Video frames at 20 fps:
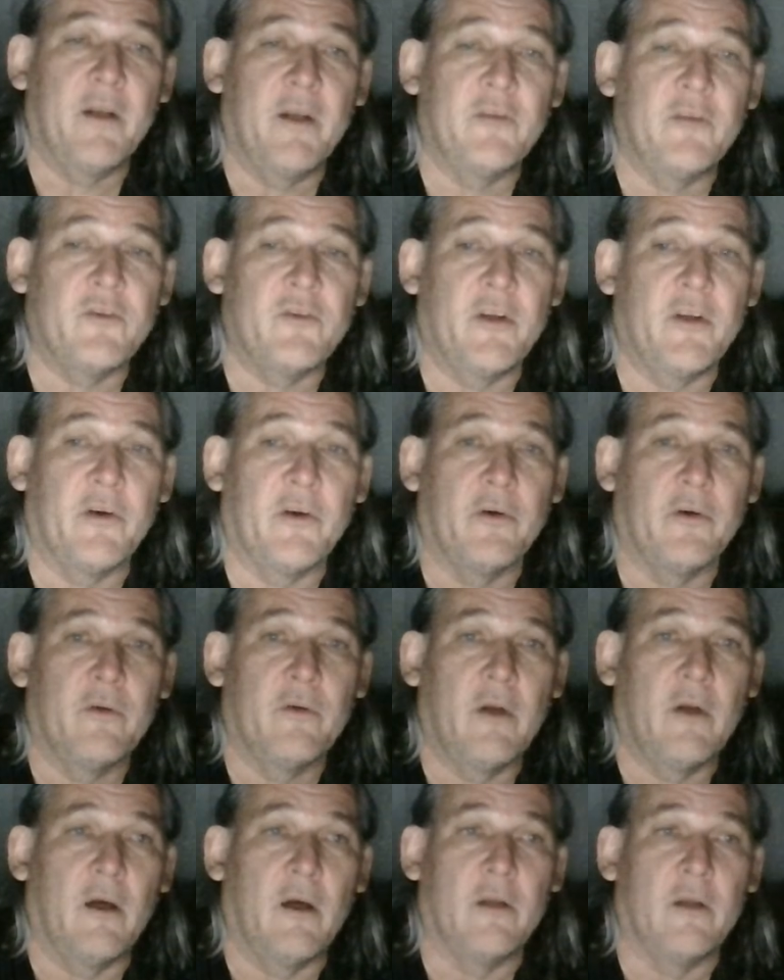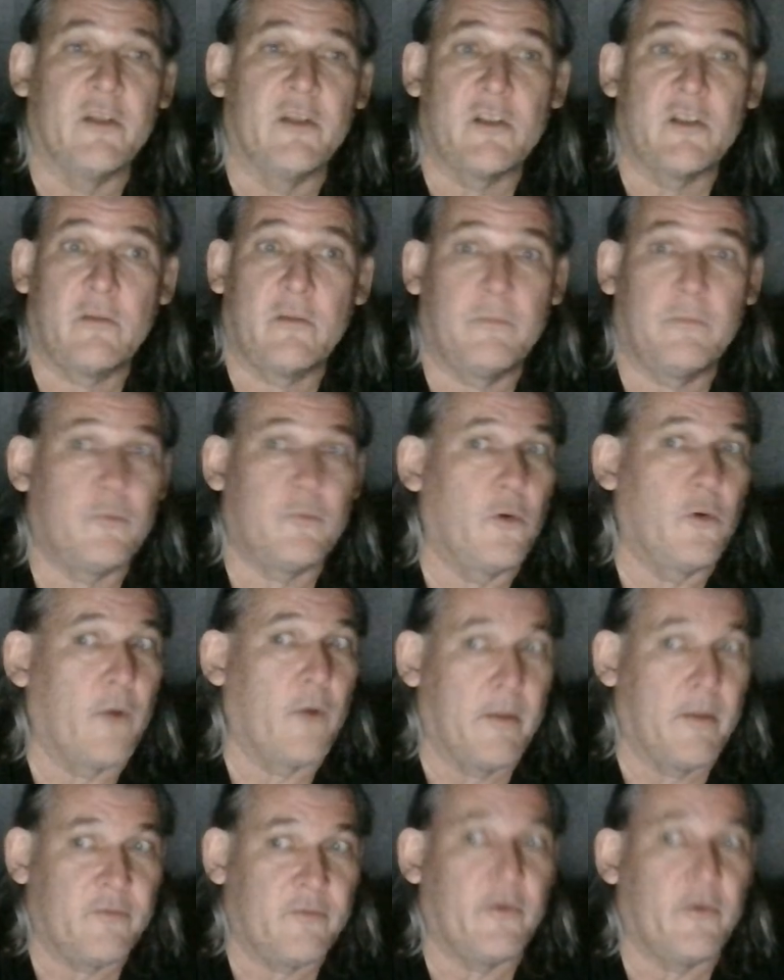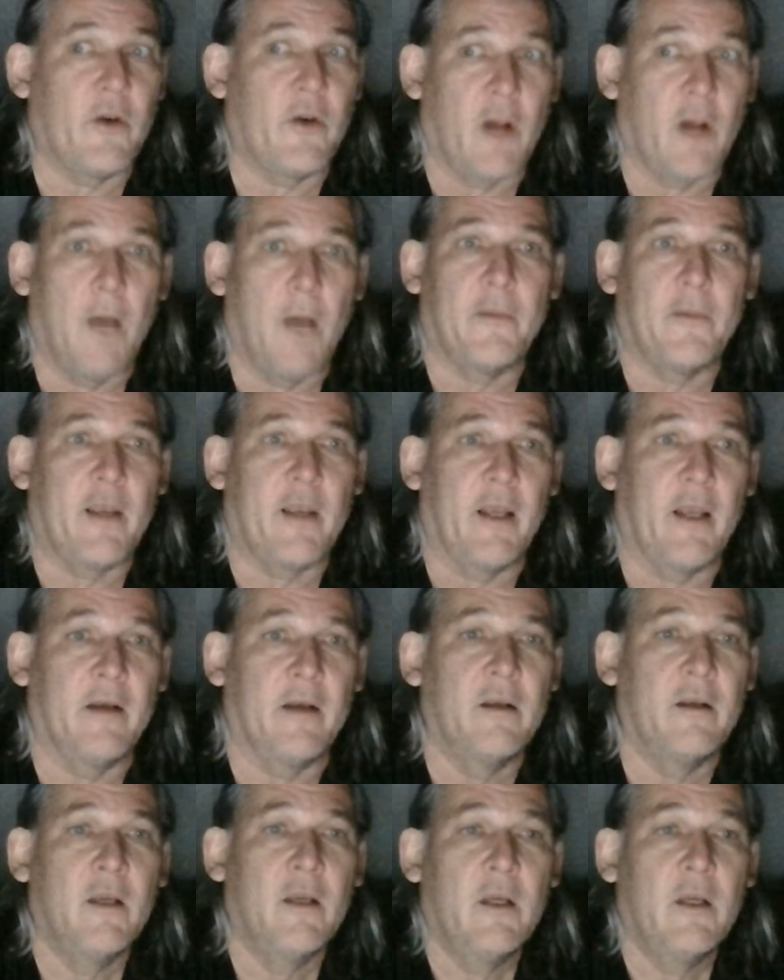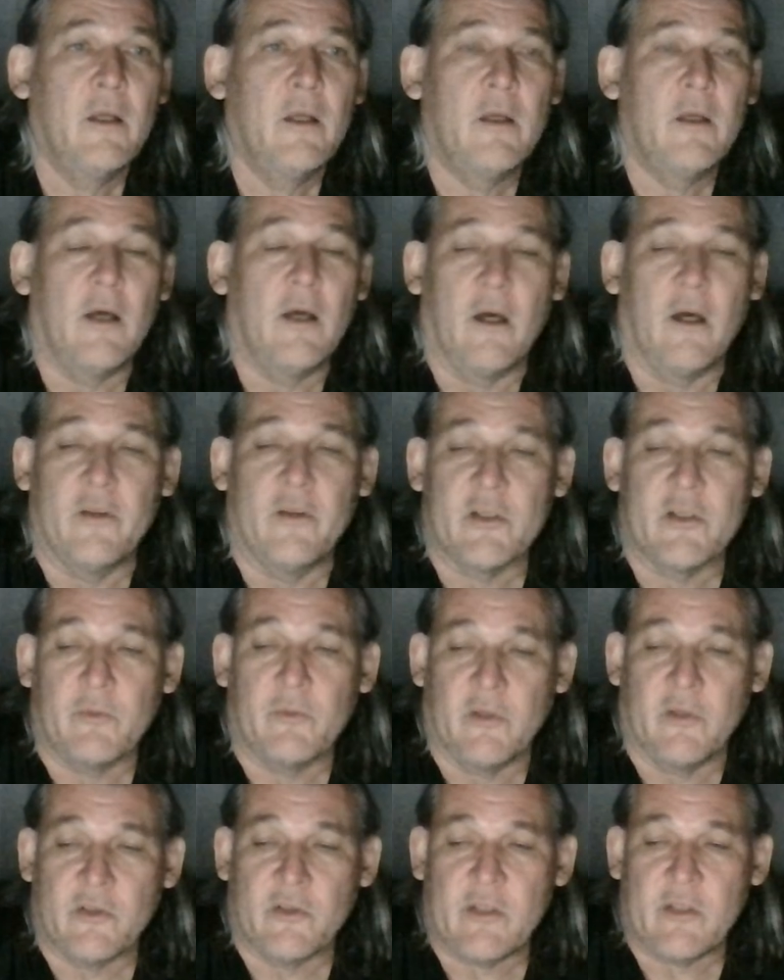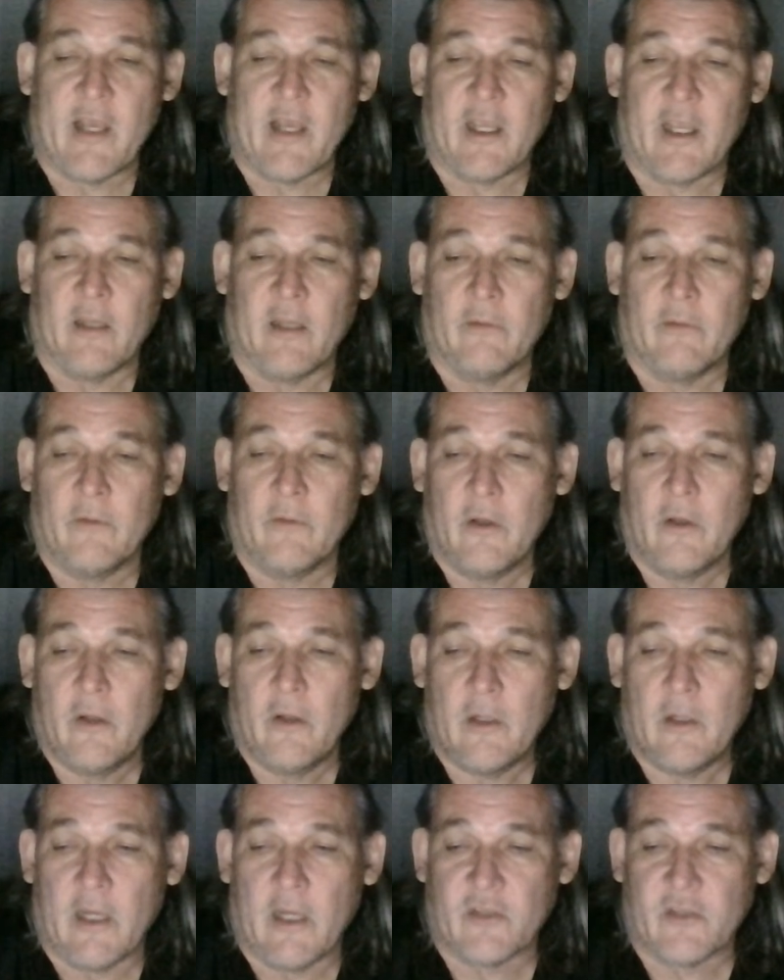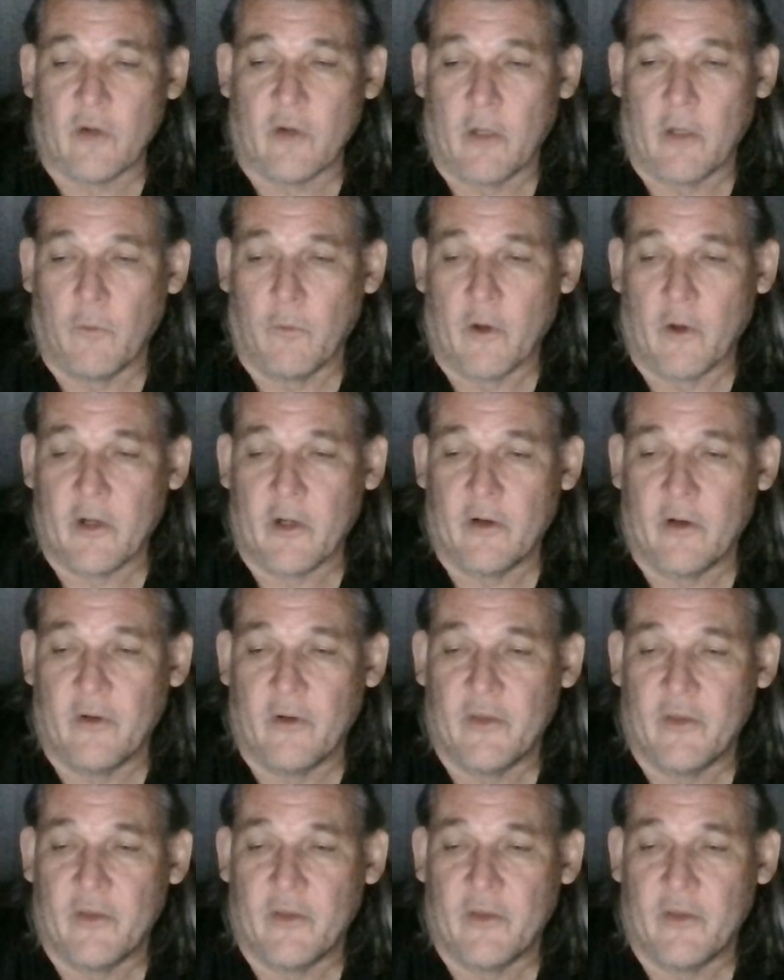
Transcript: engineer. This program is very complicated. This one's taken, I started working on